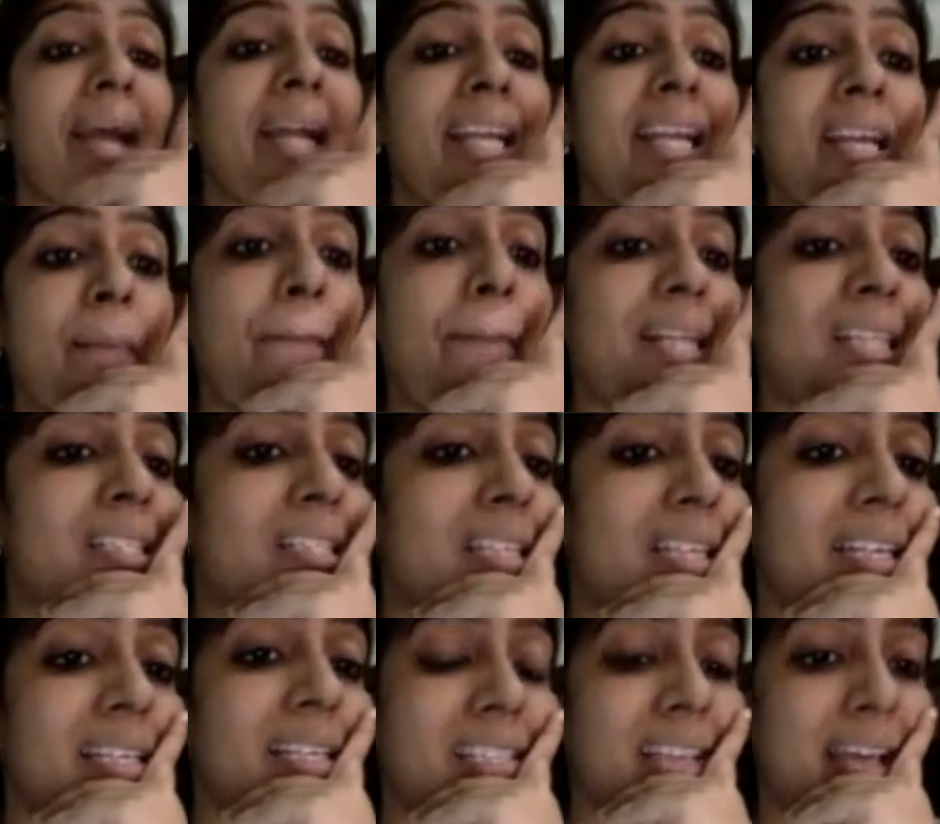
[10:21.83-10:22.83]
It's a pen
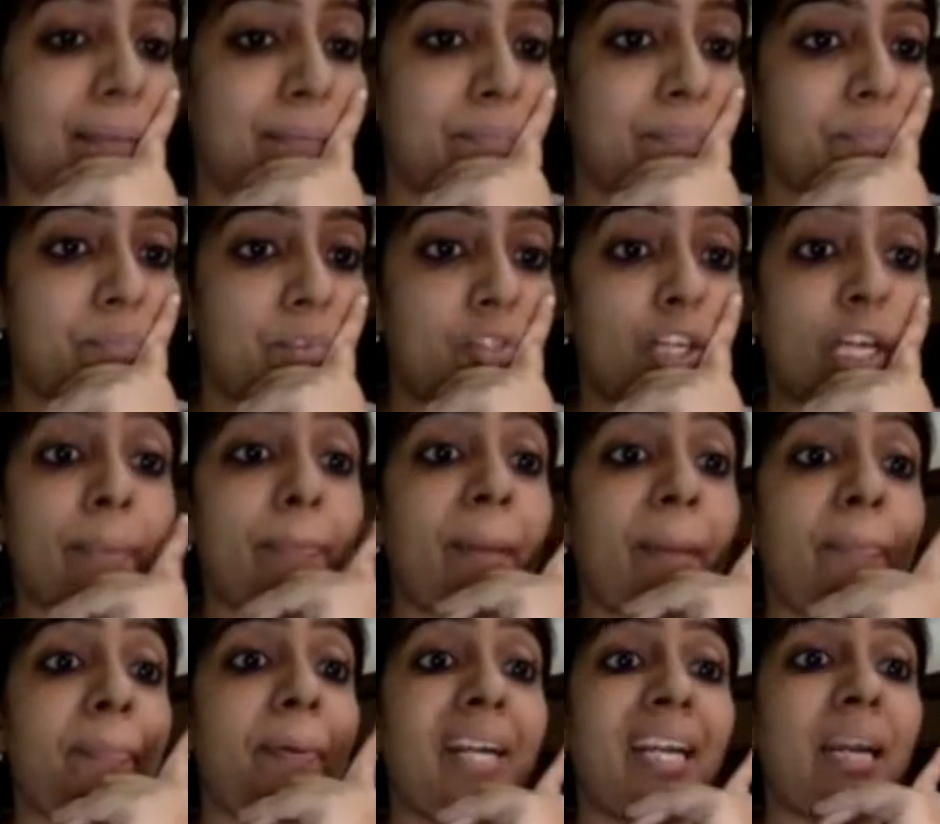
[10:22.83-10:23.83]
and a pencil exam.
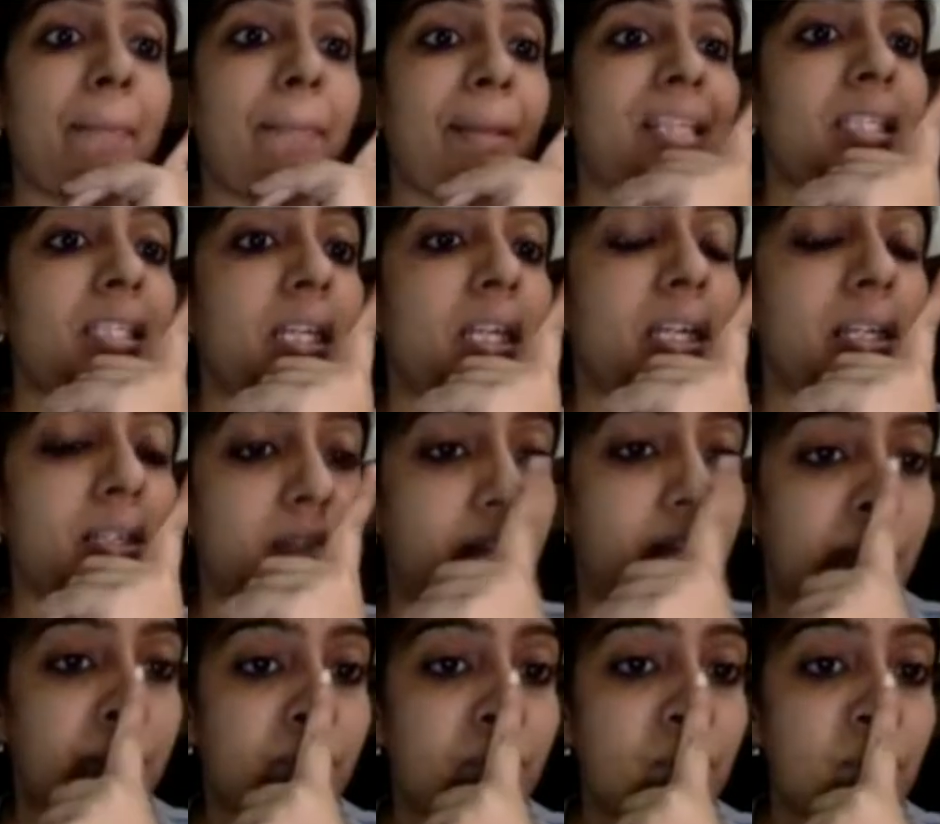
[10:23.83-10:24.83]
Sorry, paper and a
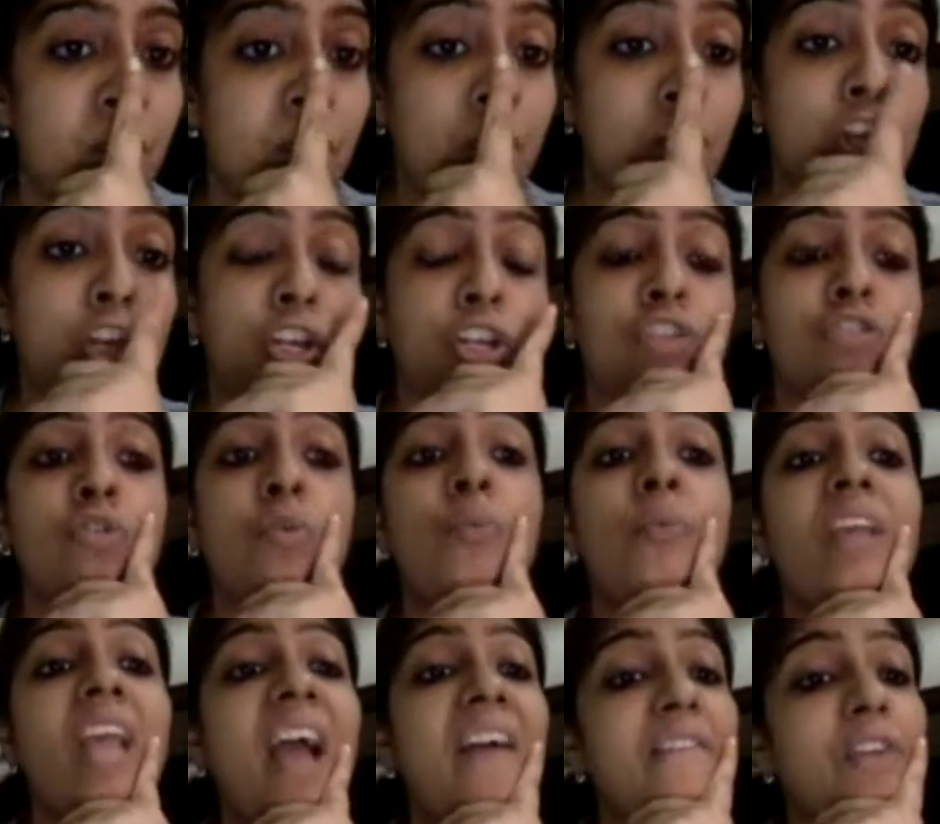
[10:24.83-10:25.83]
pencil exam.
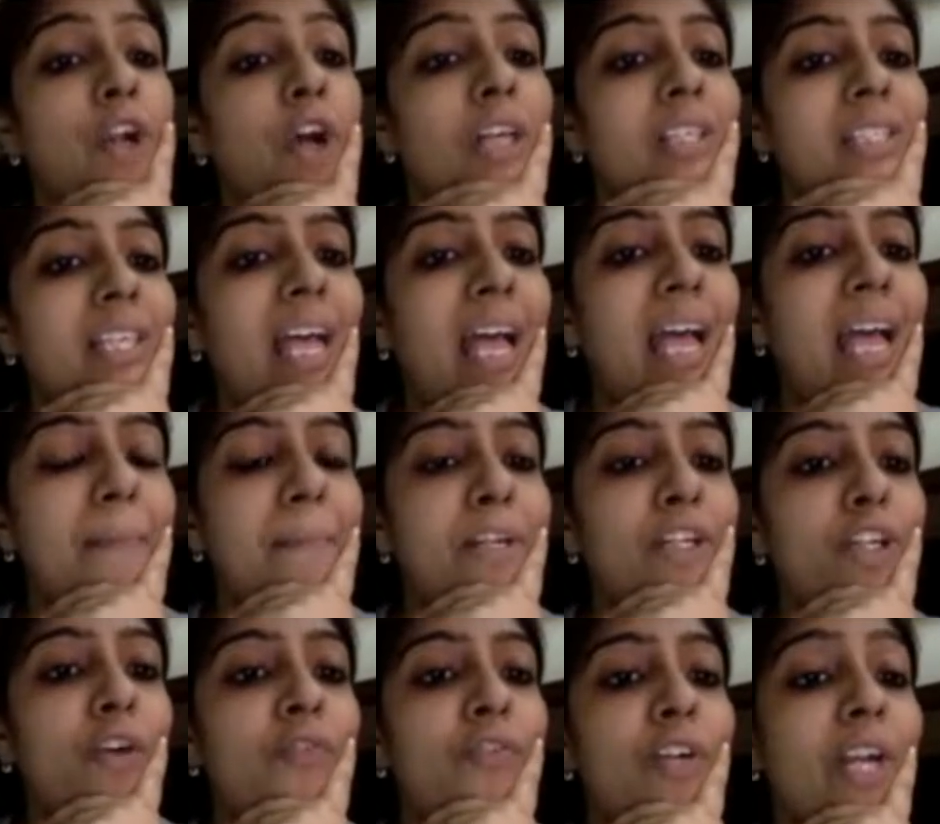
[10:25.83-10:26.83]
So we have
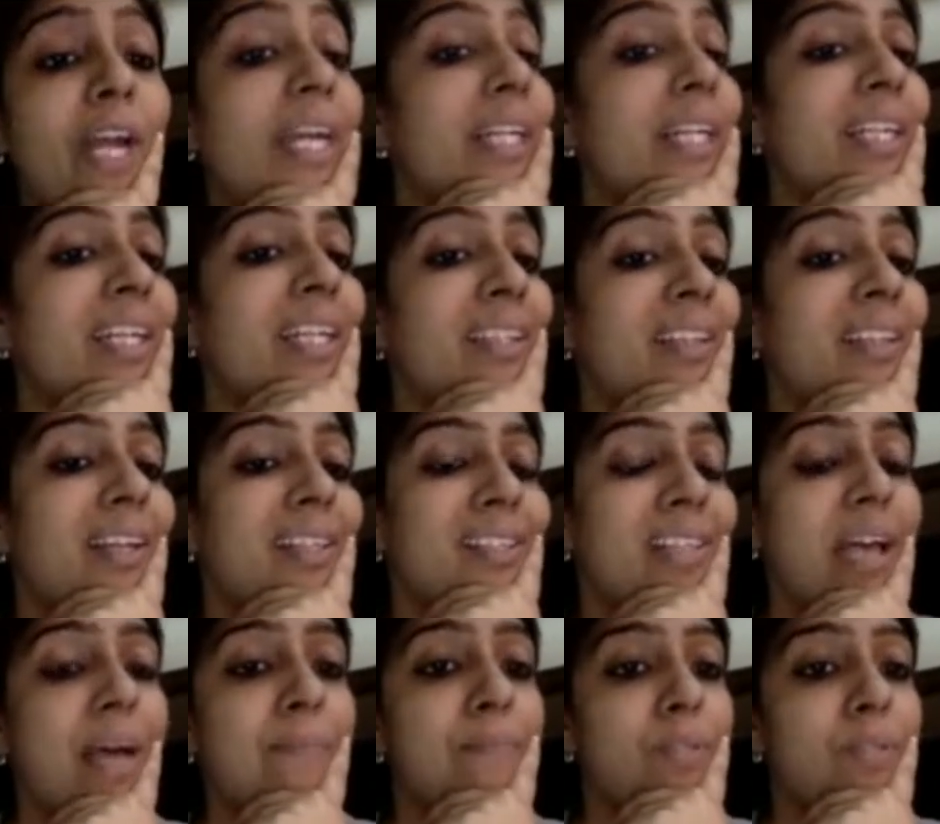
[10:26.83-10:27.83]
lost the habit of
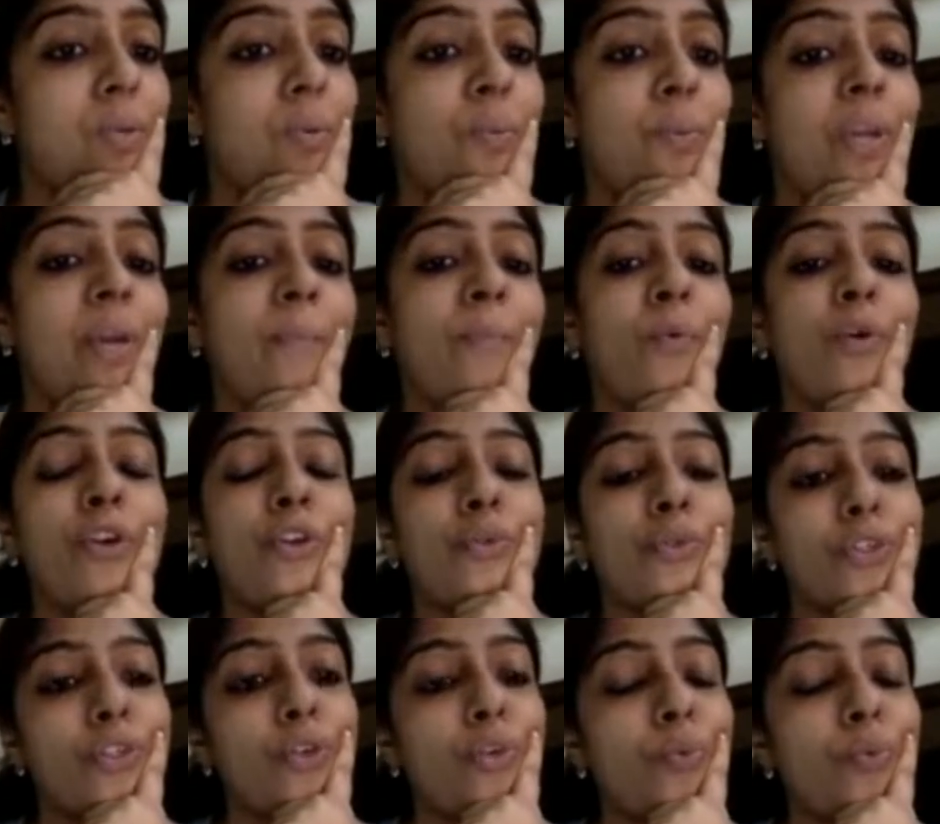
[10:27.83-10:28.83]
writing the exams. We
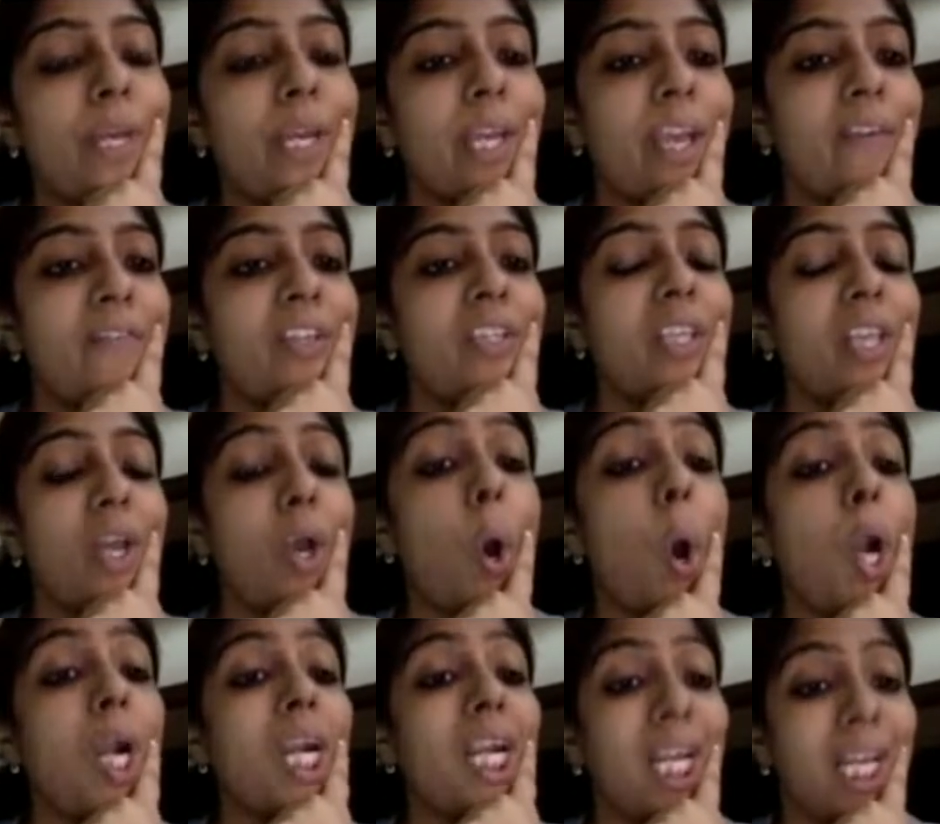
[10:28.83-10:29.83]
are more used to doing
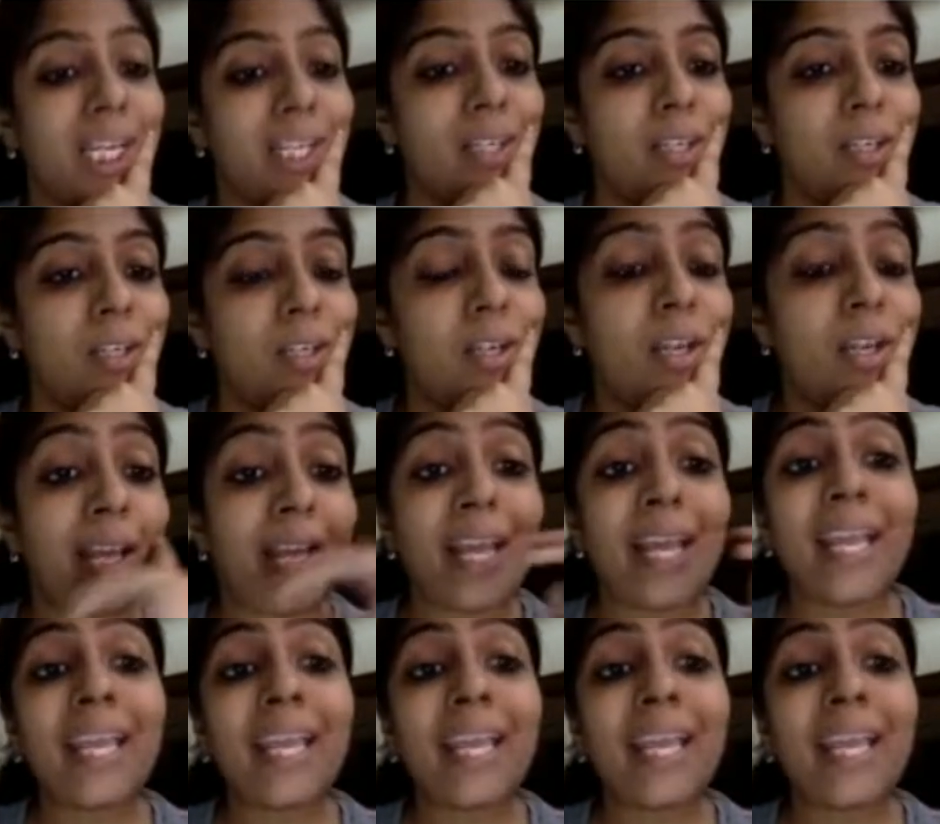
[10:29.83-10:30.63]
everything online.